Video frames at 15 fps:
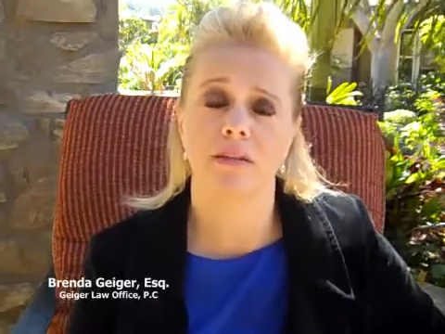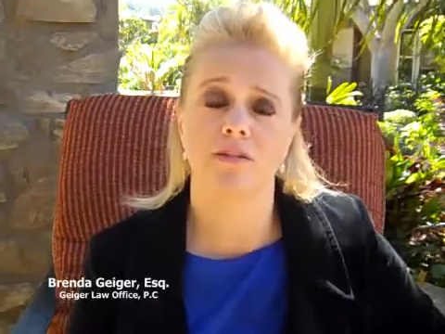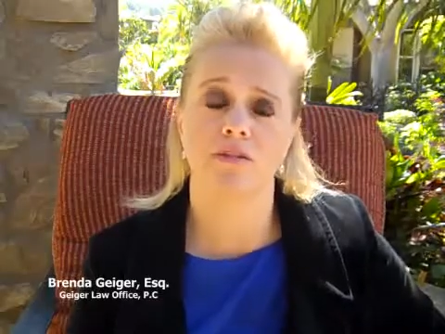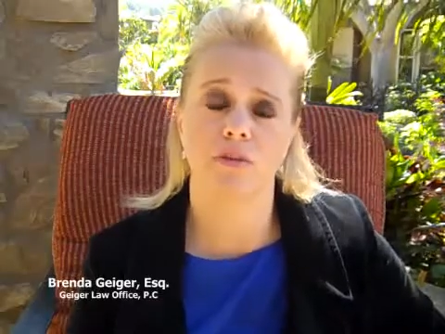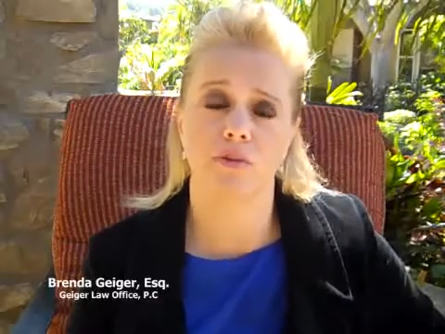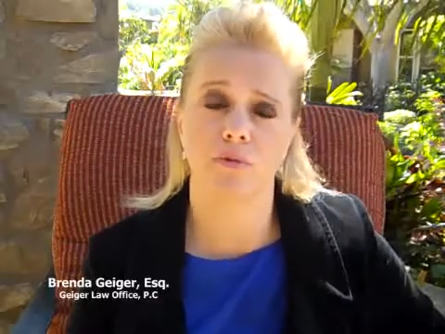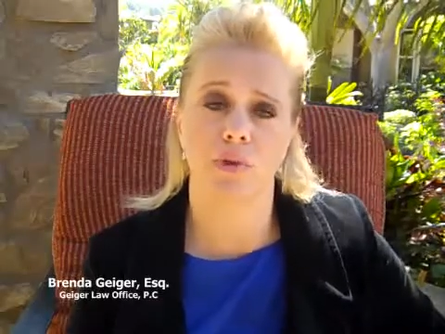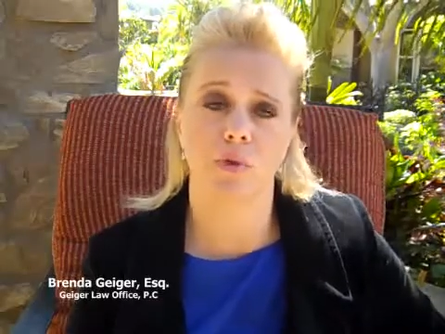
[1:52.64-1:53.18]

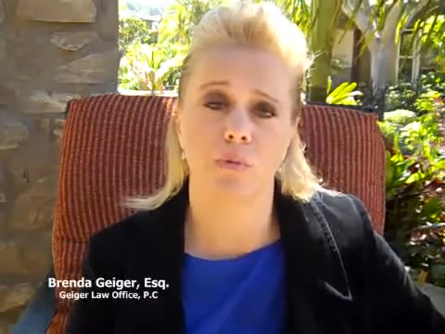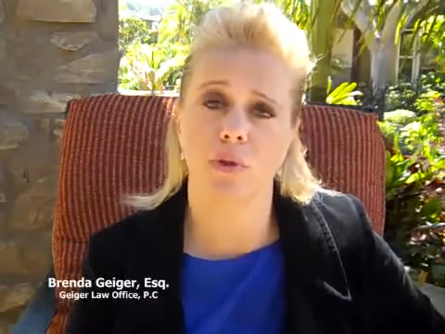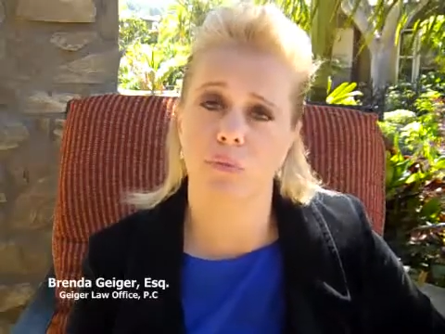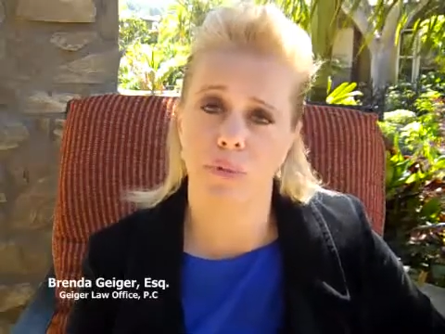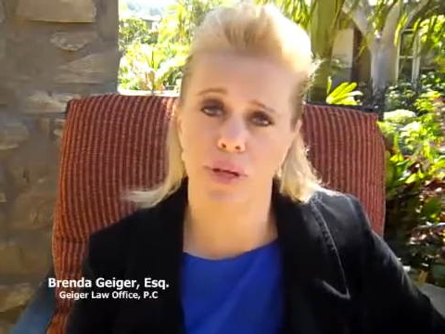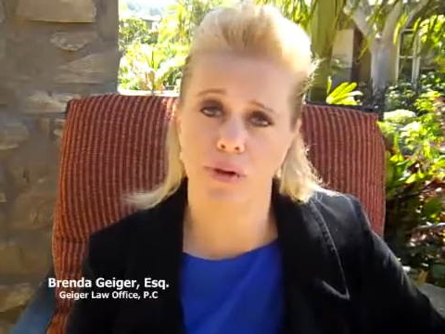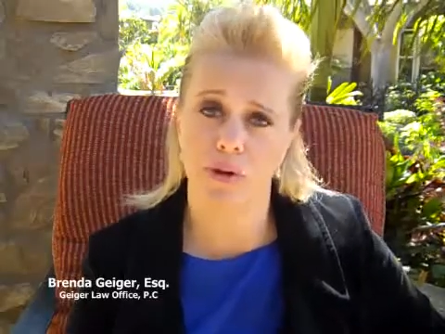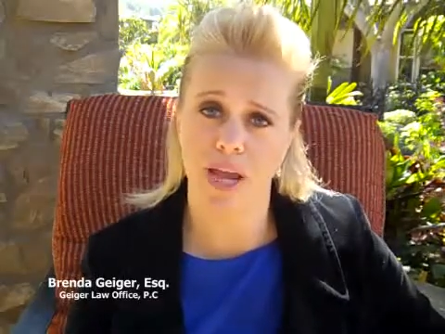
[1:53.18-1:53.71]
So there
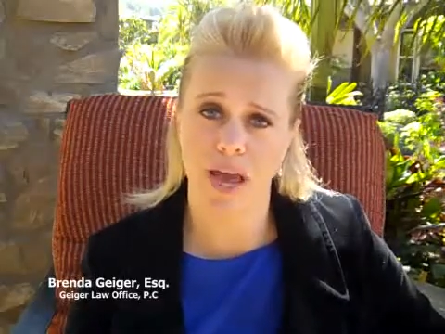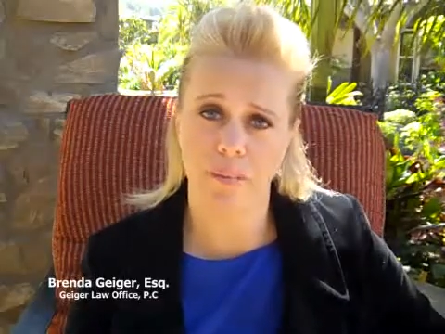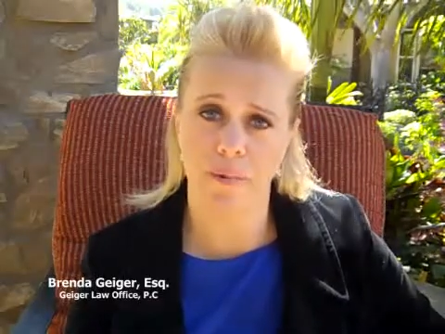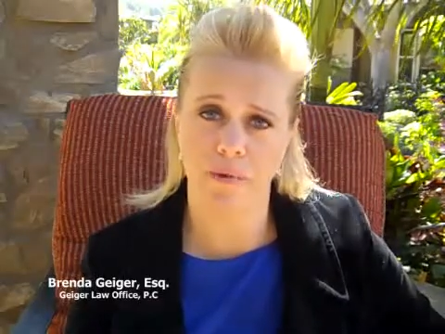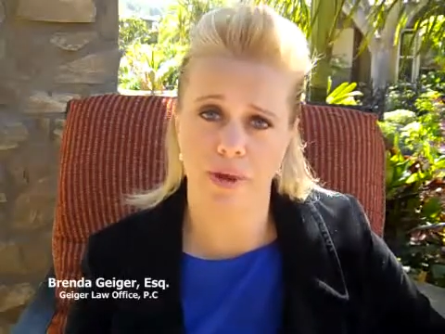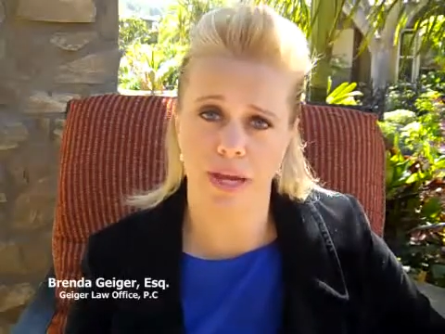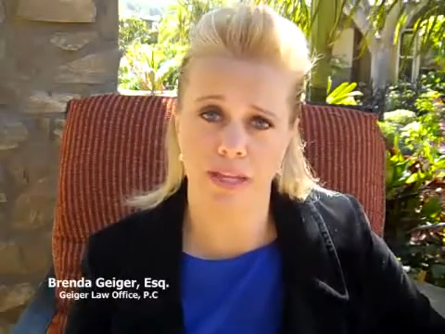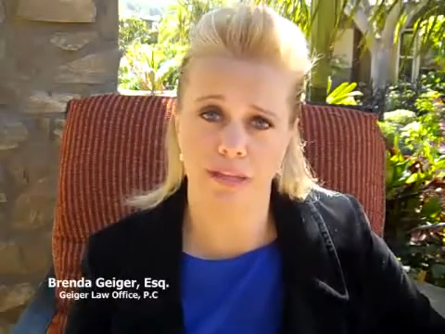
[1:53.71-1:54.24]
would be no
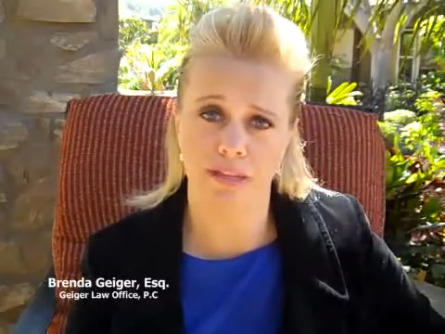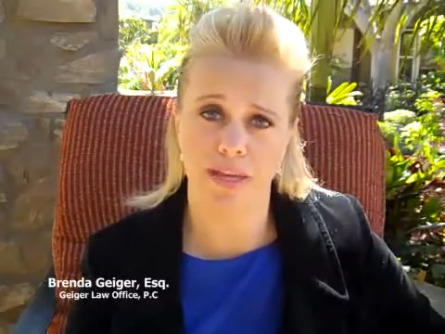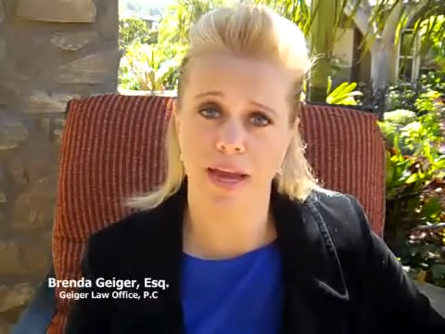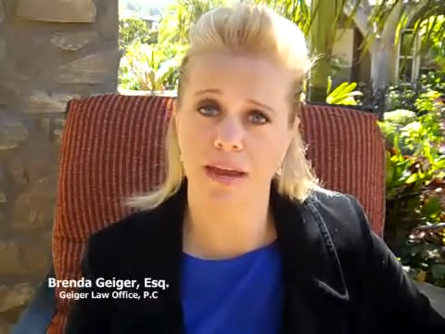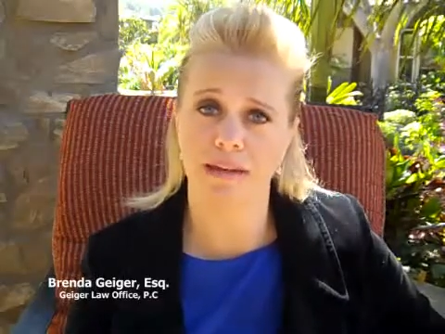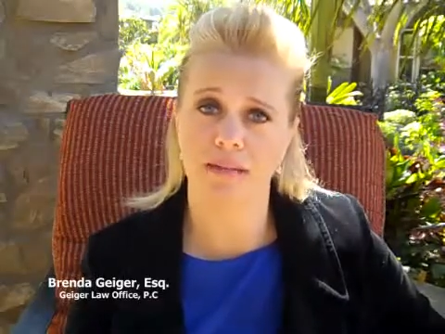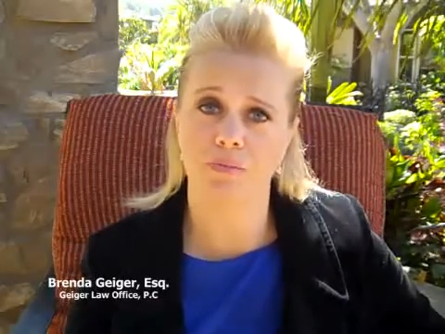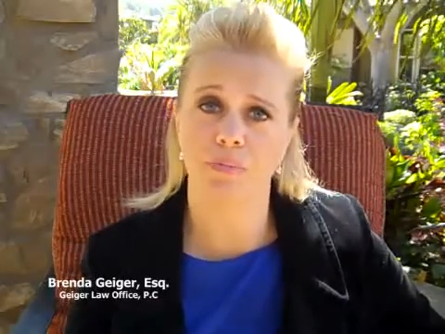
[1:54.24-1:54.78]
capital gains
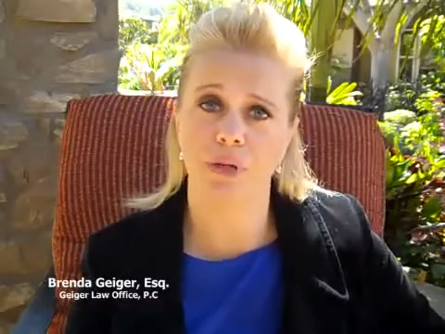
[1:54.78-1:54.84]
tax.